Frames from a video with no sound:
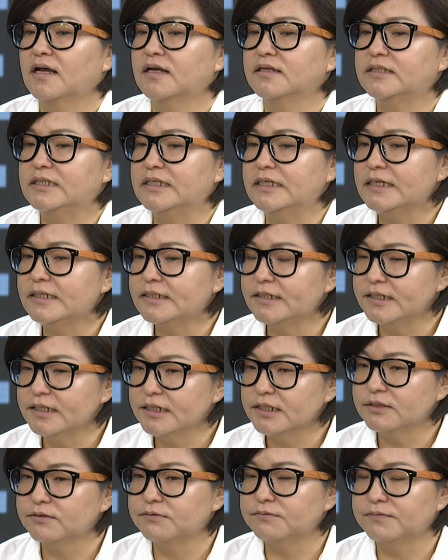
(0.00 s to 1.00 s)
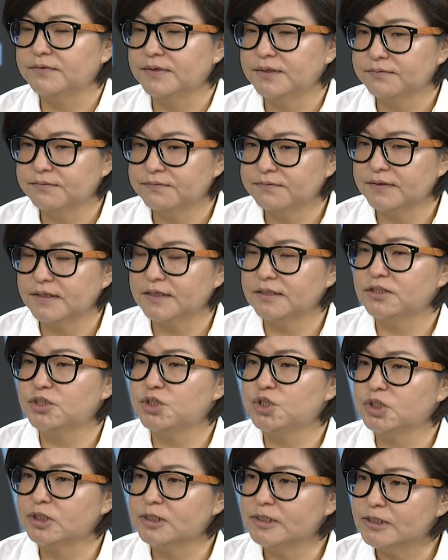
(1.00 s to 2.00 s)
dealing with
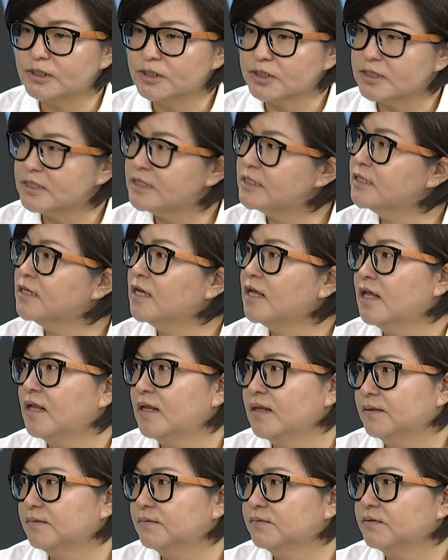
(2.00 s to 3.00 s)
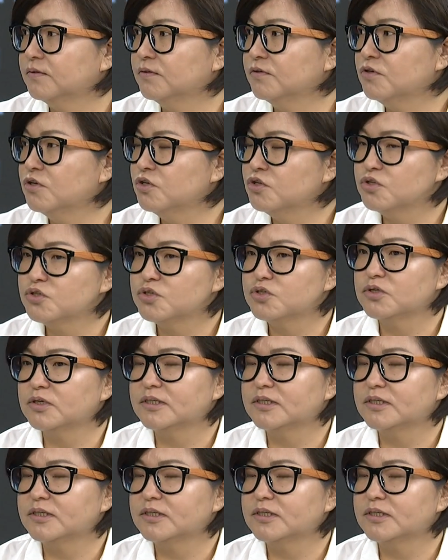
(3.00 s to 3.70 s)
children's health. So